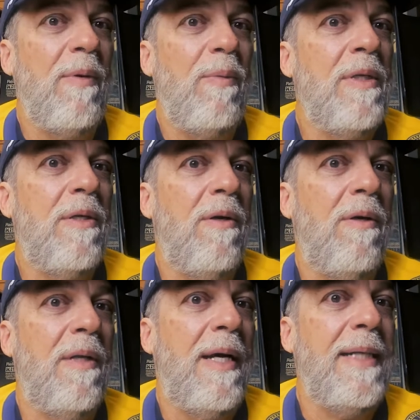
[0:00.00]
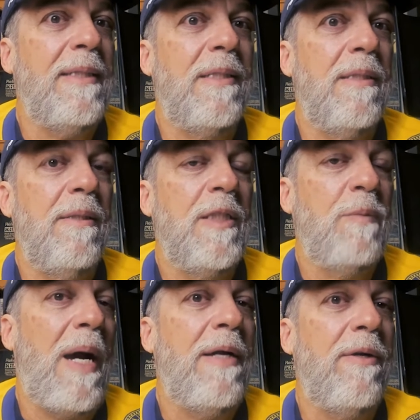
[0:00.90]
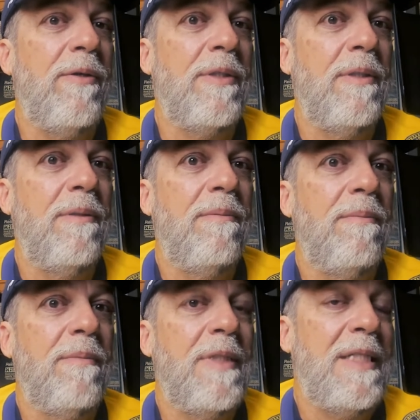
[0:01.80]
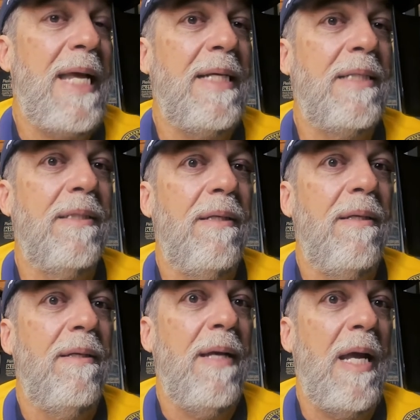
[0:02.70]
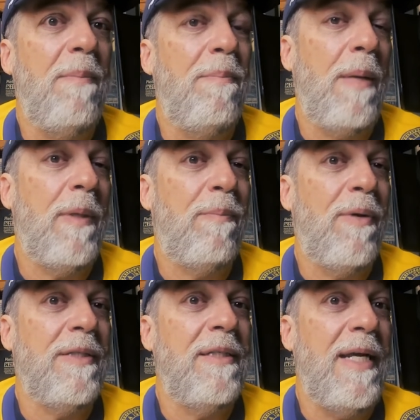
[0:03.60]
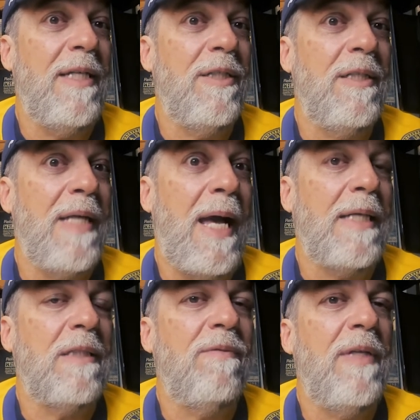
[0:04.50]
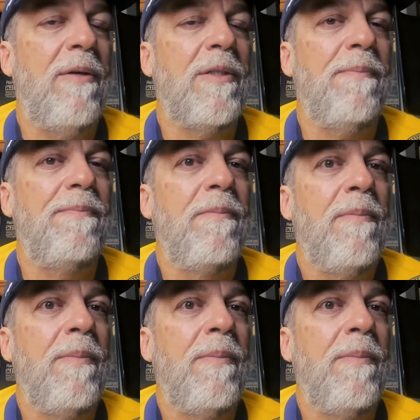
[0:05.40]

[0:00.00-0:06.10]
Yet we wouldn't call heights, spiders, snakes, and public presentations acts of terrorism.